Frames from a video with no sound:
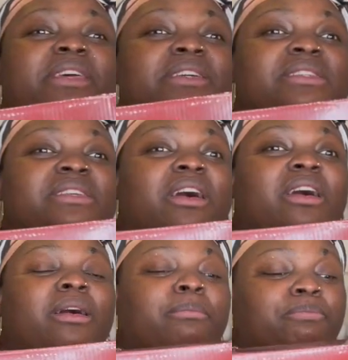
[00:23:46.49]
this
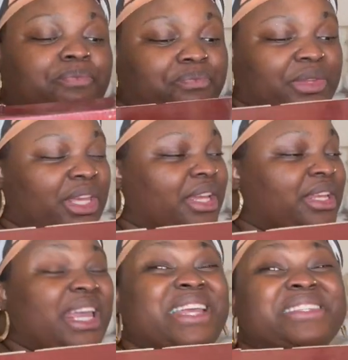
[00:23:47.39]
um, in
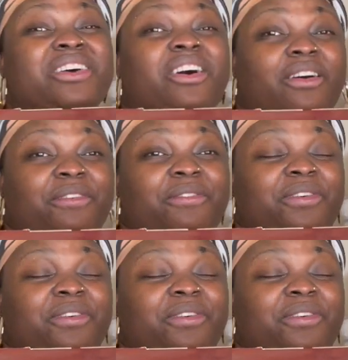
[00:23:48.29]
case of.